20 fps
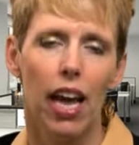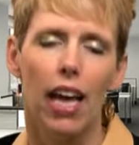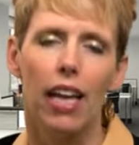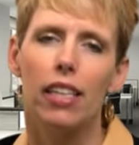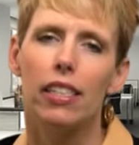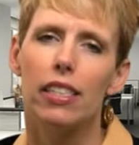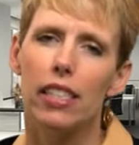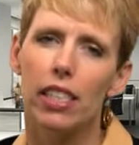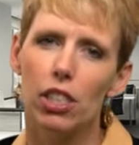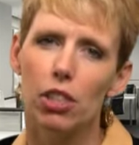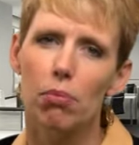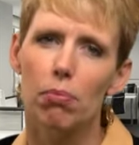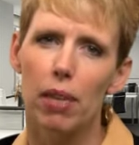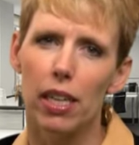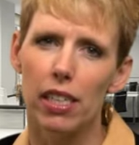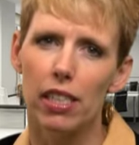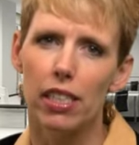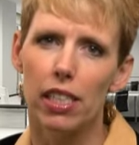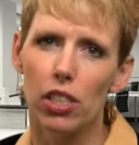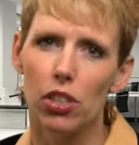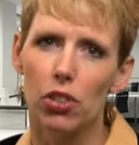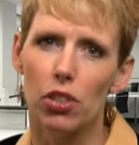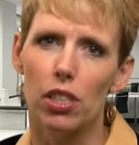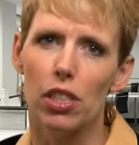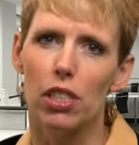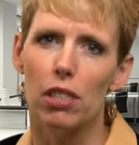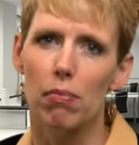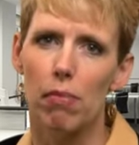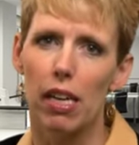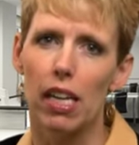And it's in your best
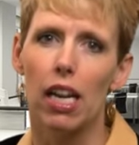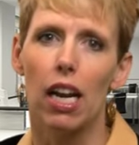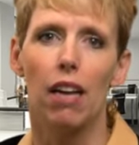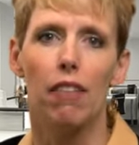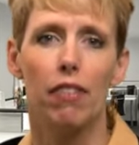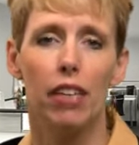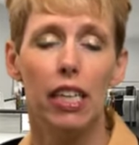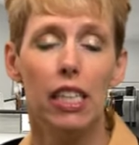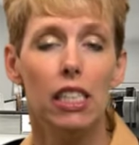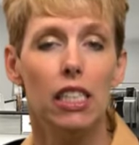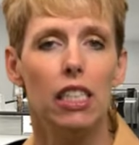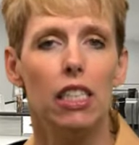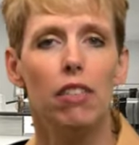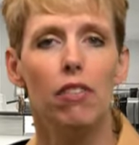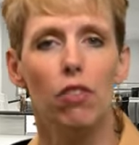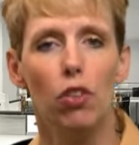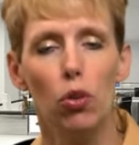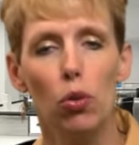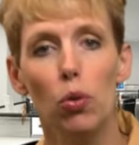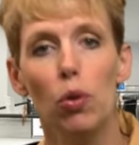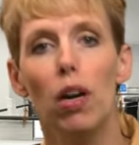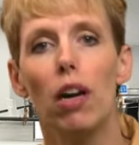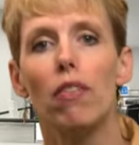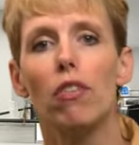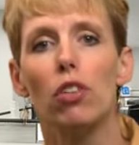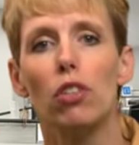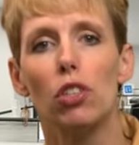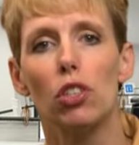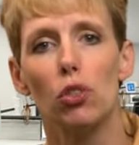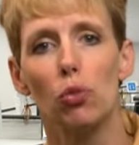interest to make life easy for
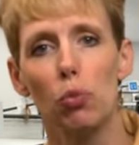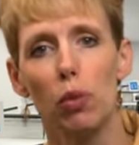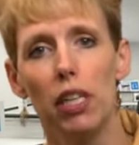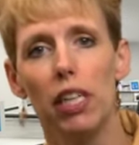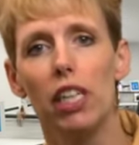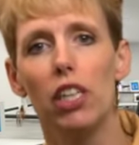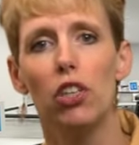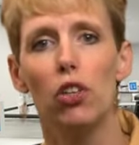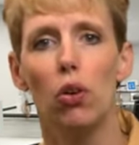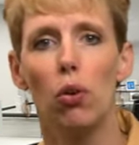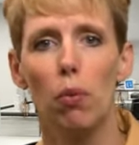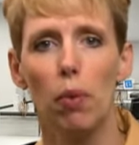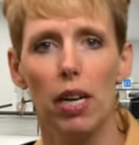whoever is reading your